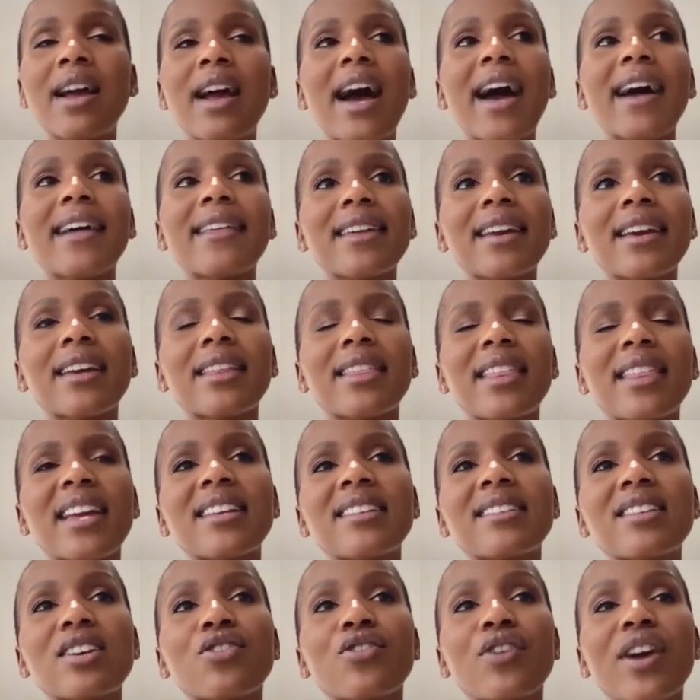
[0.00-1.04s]
I think that
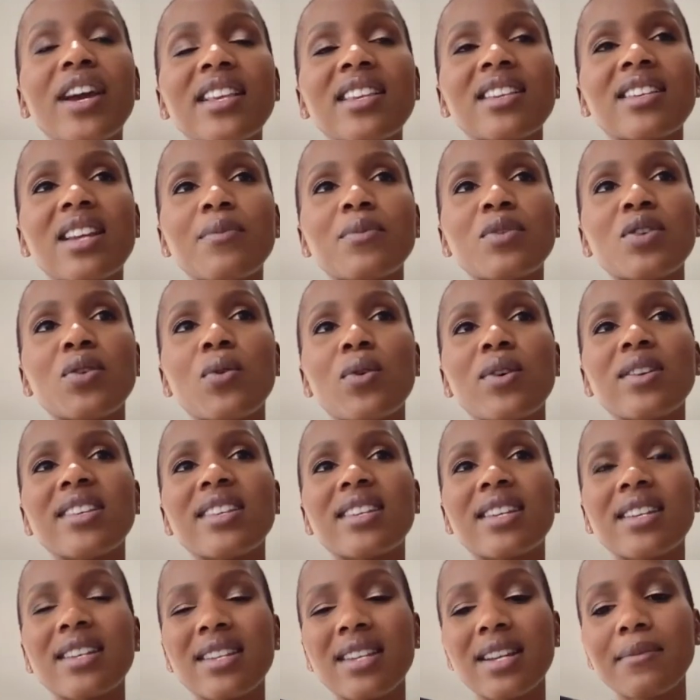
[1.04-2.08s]
is a great step towards
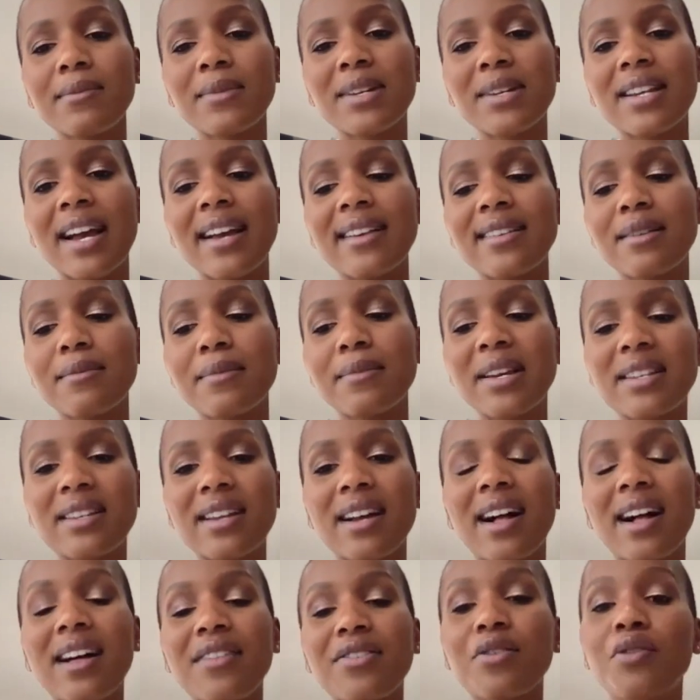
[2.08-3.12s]
destigmatizing mental
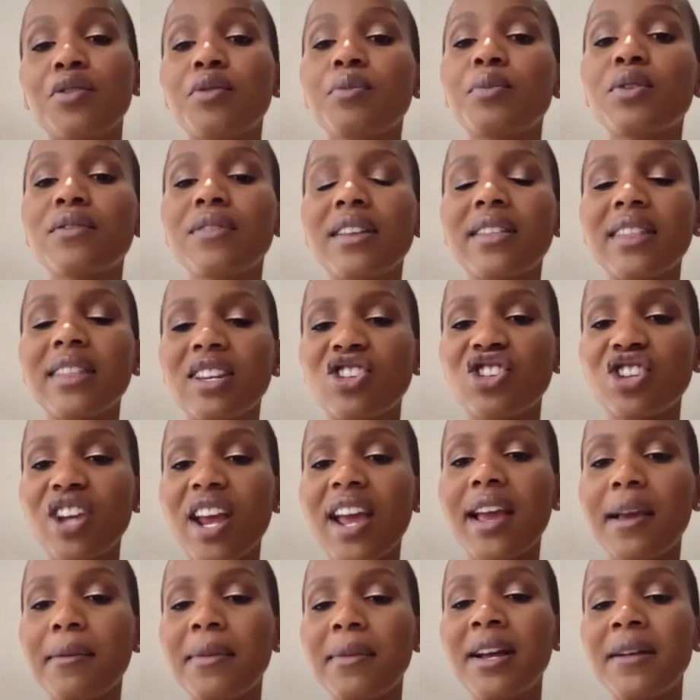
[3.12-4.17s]
health, removing the
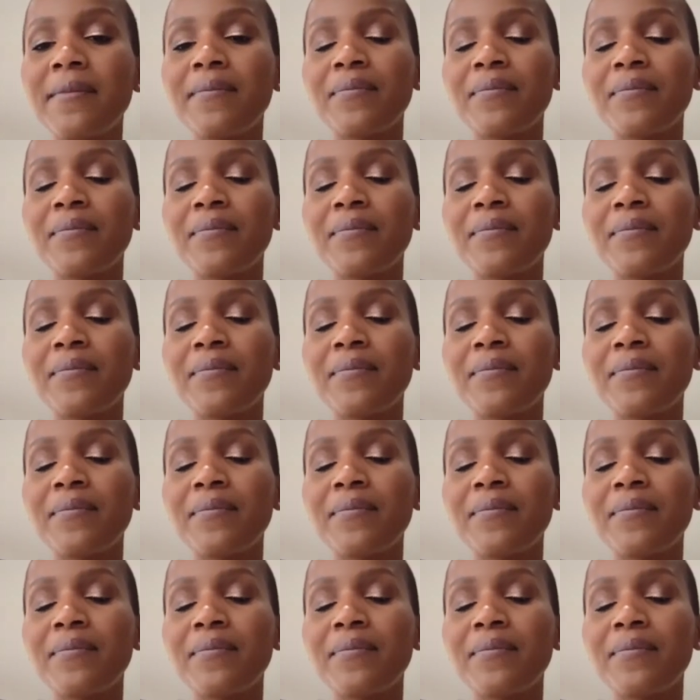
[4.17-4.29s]
shame